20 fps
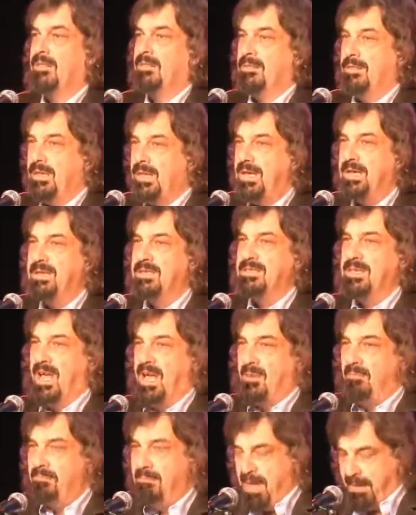These
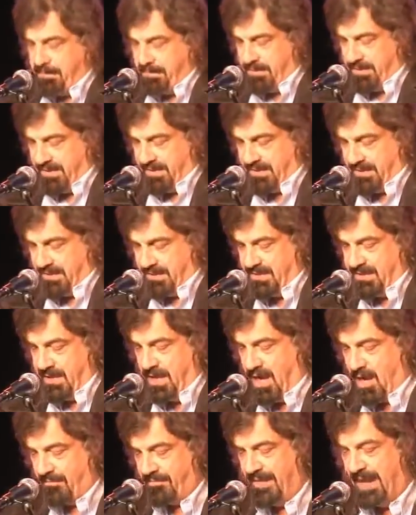are members
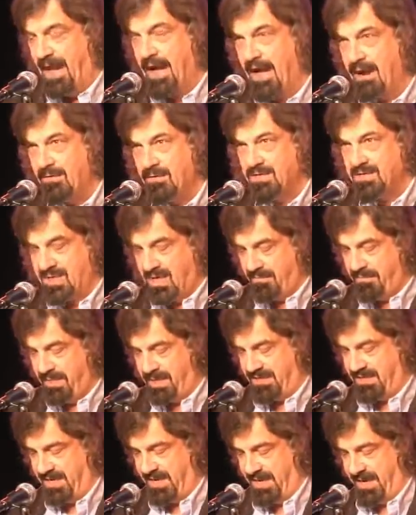of the House
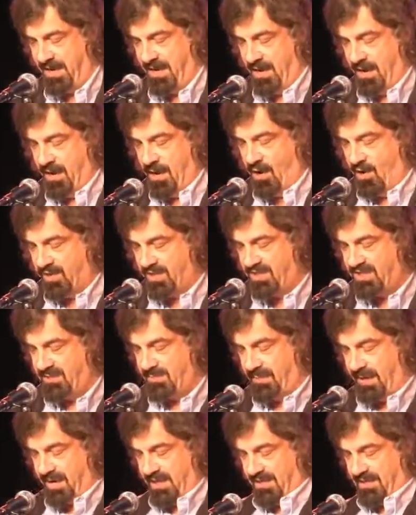Committee on
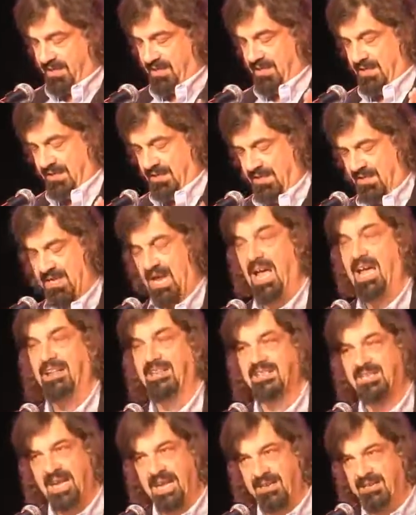Space,
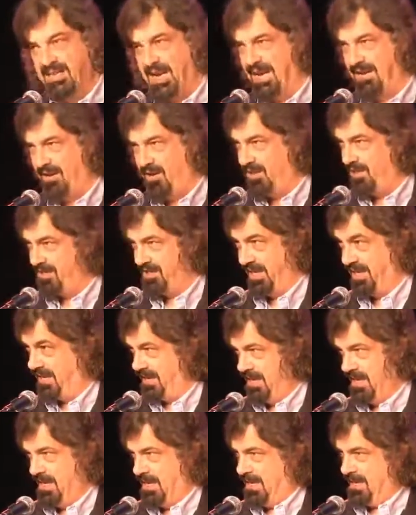Science, and Technology.
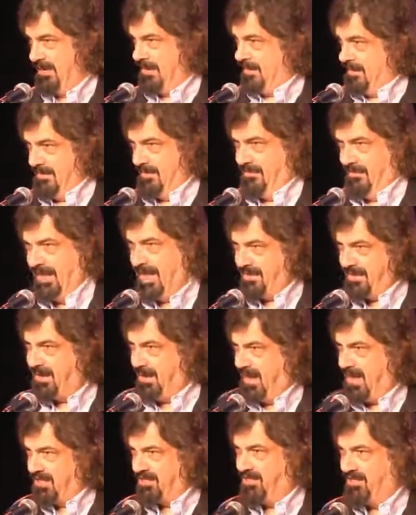They're the
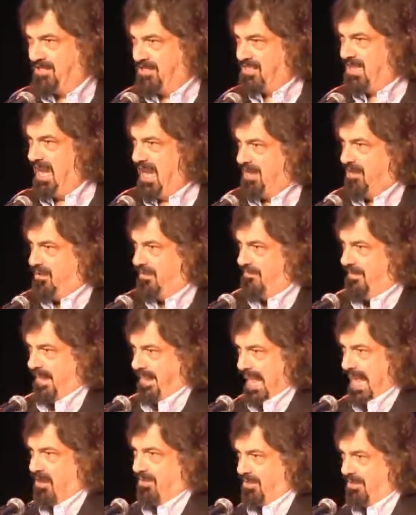guys who decide who
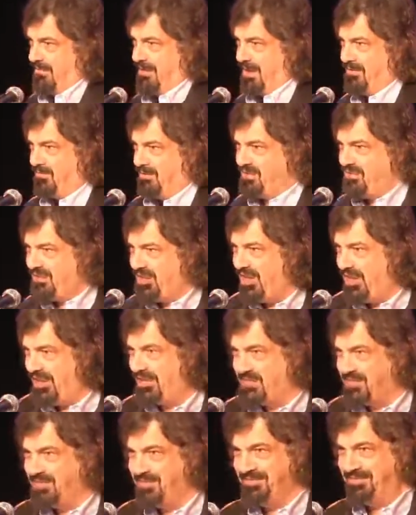how to fund
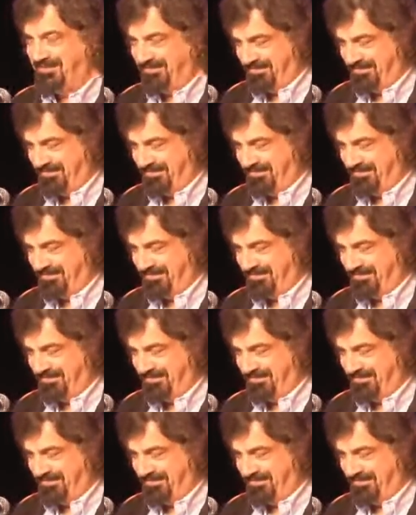research.